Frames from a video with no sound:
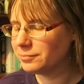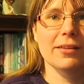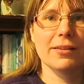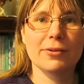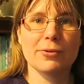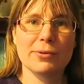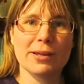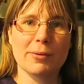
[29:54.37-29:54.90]

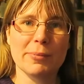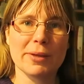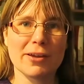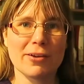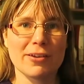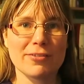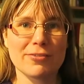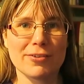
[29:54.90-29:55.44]
That will keep me
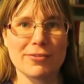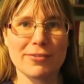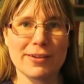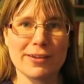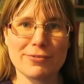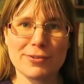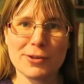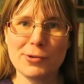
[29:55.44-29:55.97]
going for a
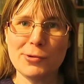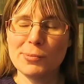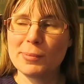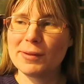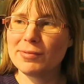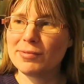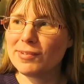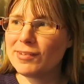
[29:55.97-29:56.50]
fair few
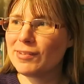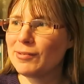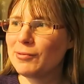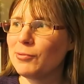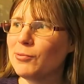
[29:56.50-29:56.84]
months,